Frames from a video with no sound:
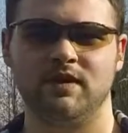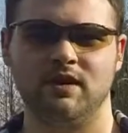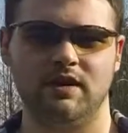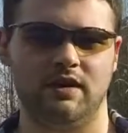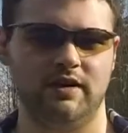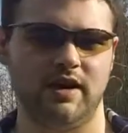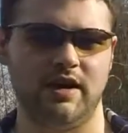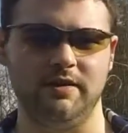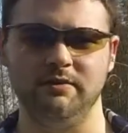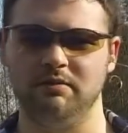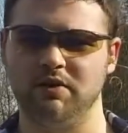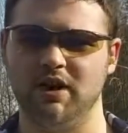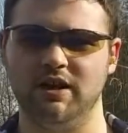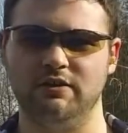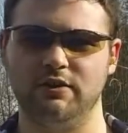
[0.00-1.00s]
Okay,
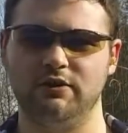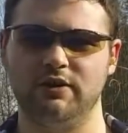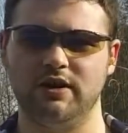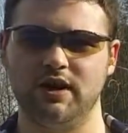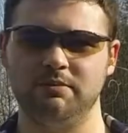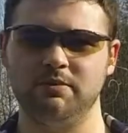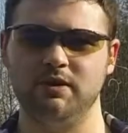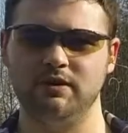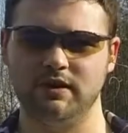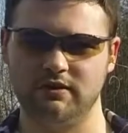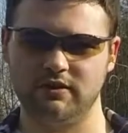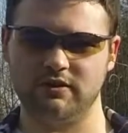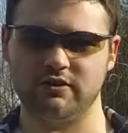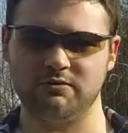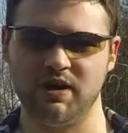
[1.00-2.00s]
got it loaded up. Let's
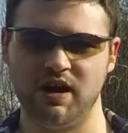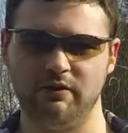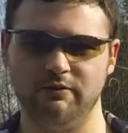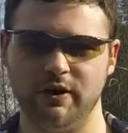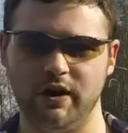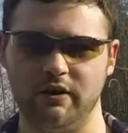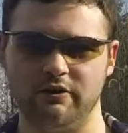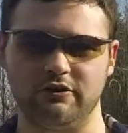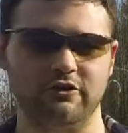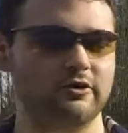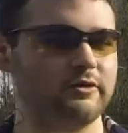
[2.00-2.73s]
see some hangfires.